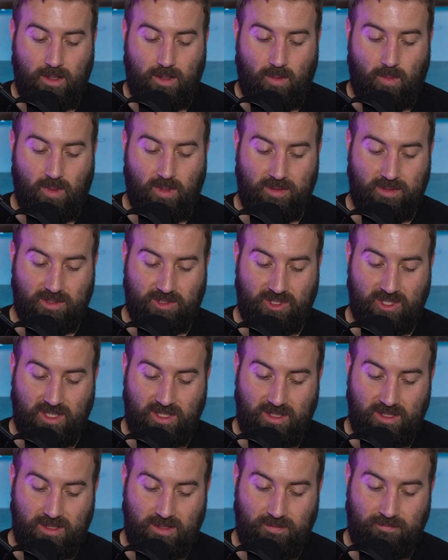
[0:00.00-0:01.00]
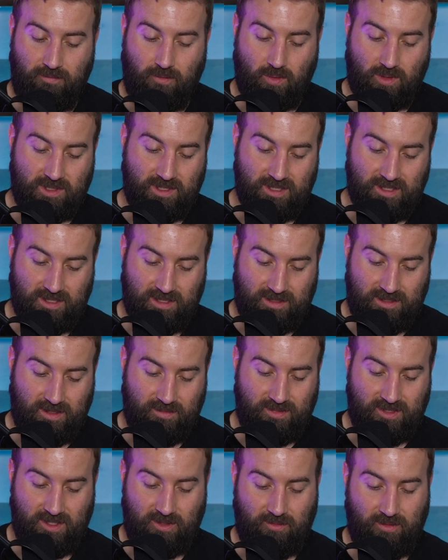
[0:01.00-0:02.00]
While the Qing forces
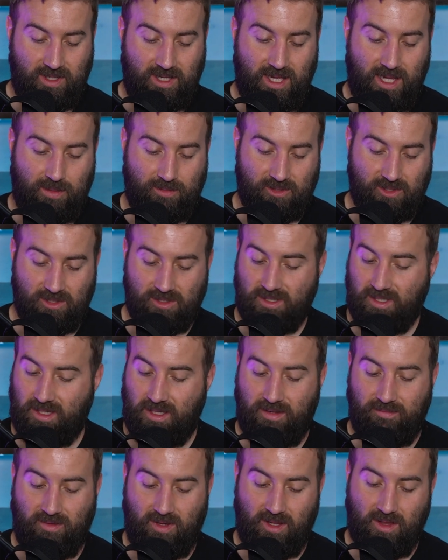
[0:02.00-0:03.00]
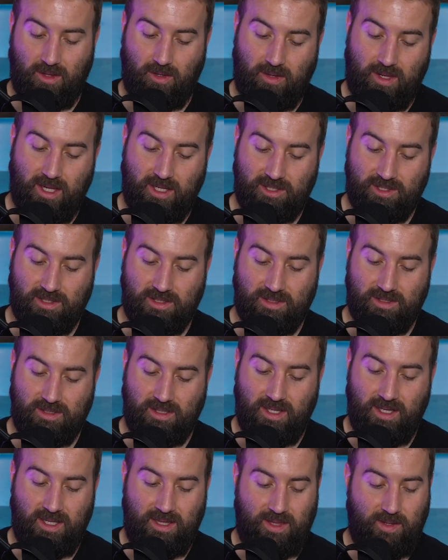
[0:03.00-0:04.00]
attempted to recapture significant locations,
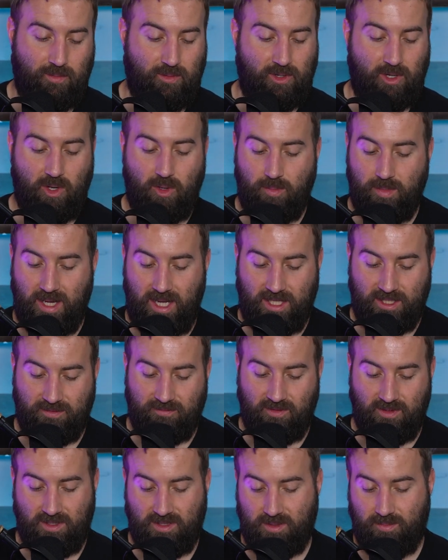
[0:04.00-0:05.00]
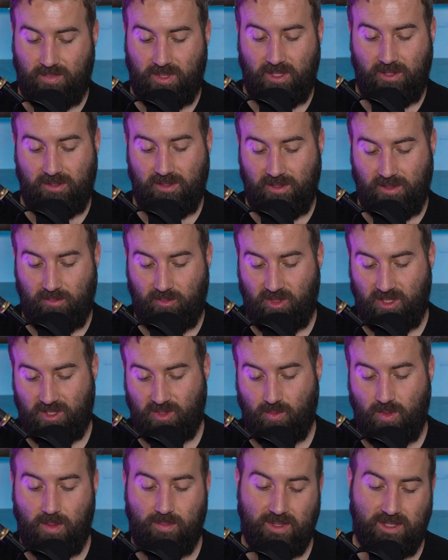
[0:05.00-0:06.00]
they were no match for the superior
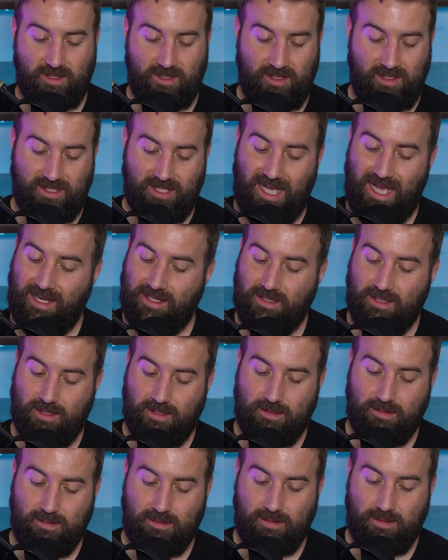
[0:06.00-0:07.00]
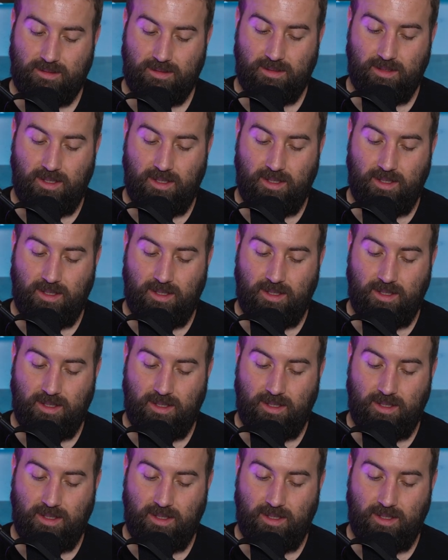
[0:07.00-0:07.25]
British weapons and tactics.